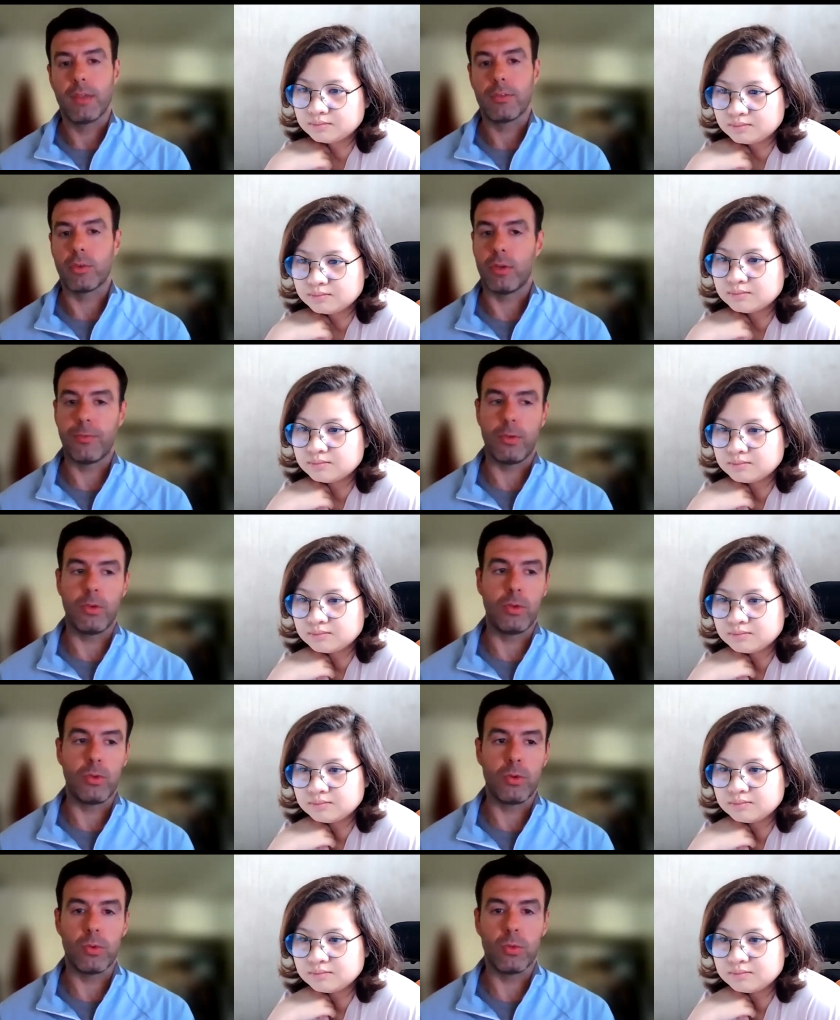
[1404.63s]
Speaker 1: So if
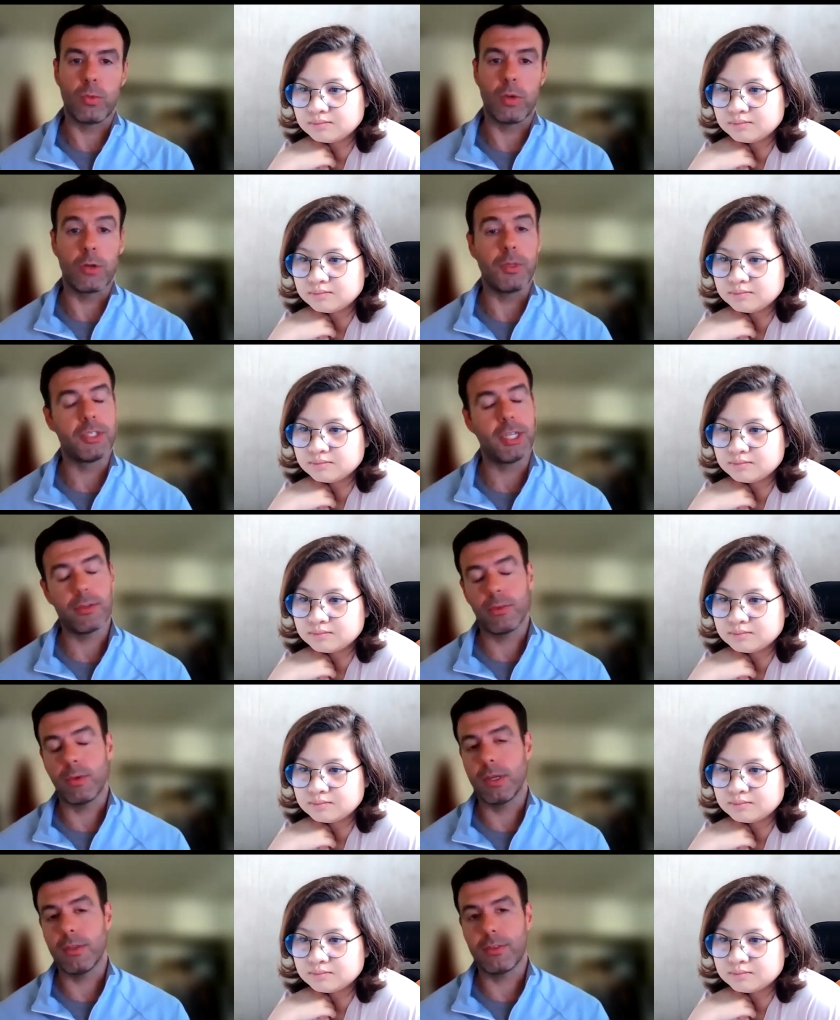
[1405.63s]
you want to reach out
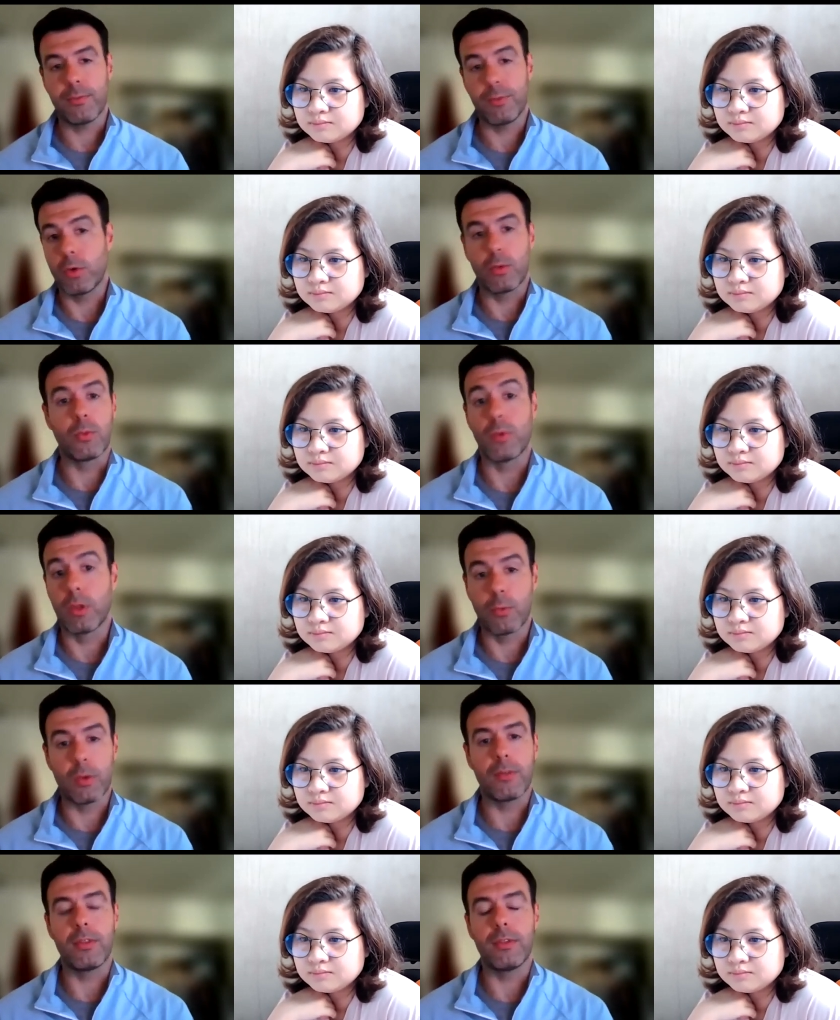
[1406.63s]
to us, if you're in
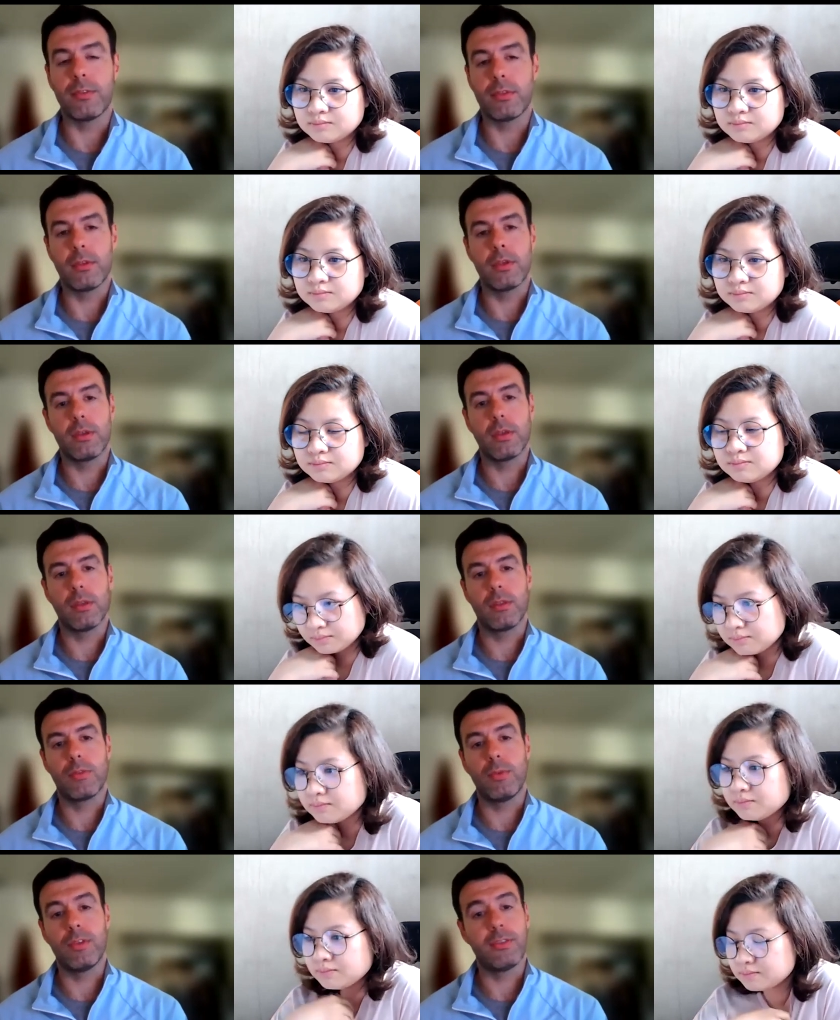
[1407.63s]
one of these uh,
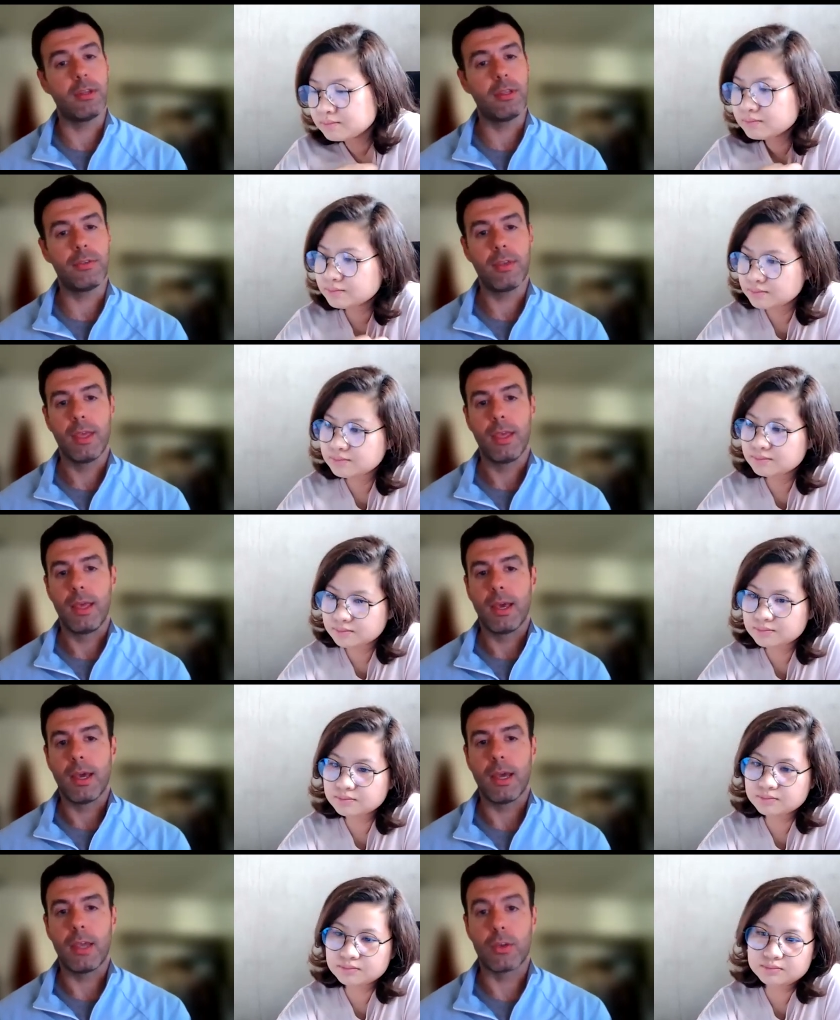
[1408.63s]
three cities,
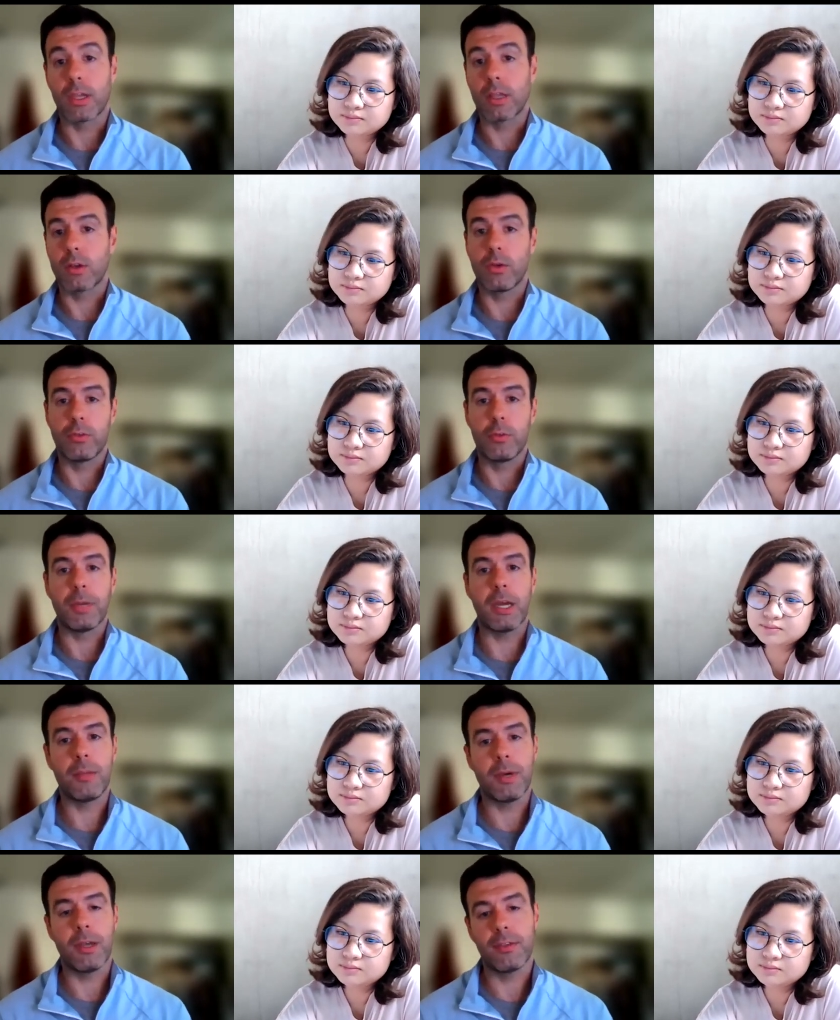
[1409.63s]
uh, you can go to
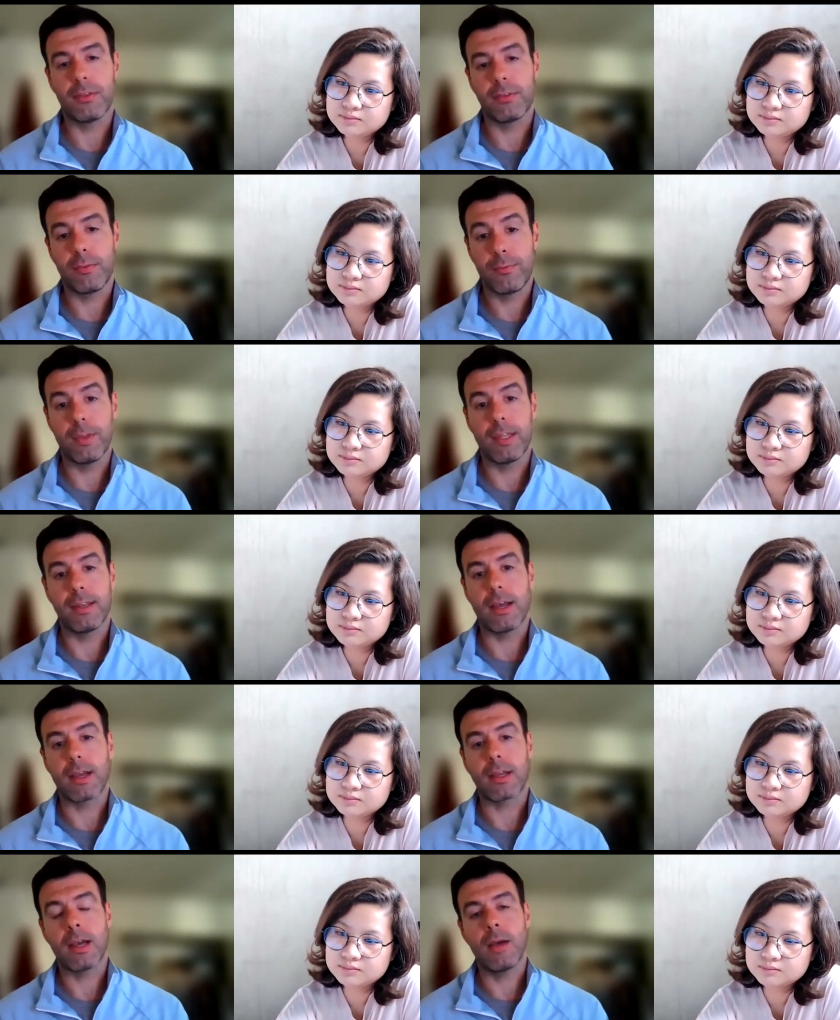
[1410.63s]
body buzz fit
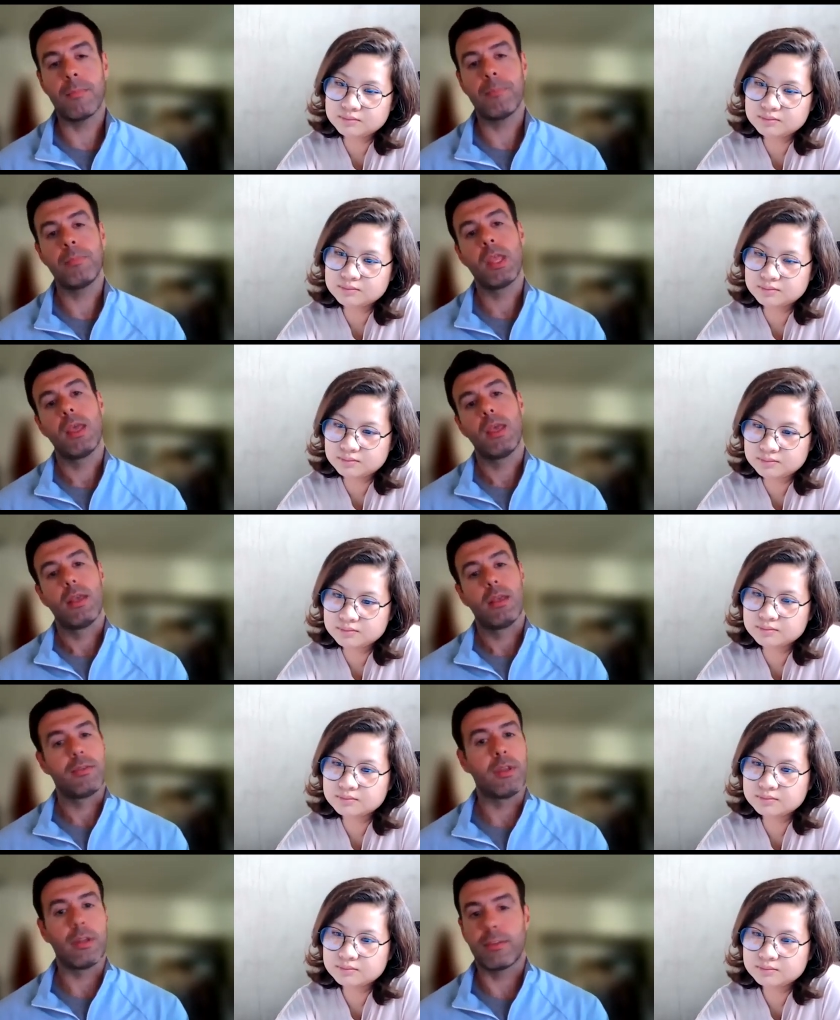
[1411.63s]
dot com,
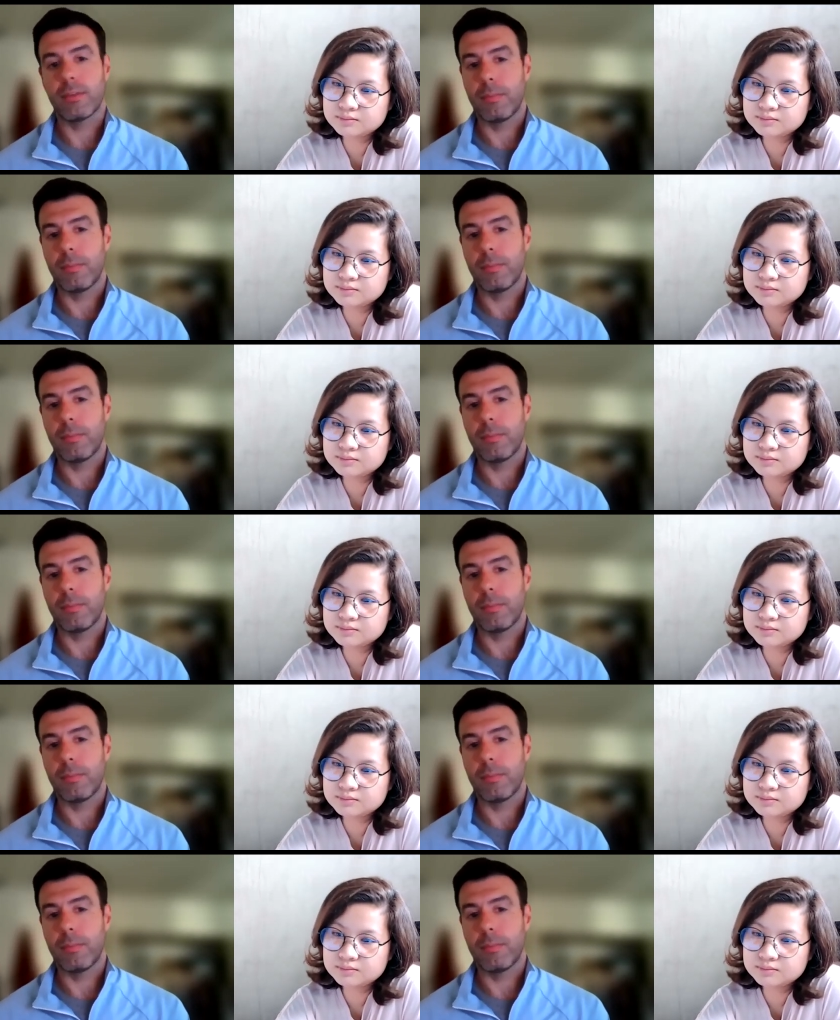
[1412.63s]
send us a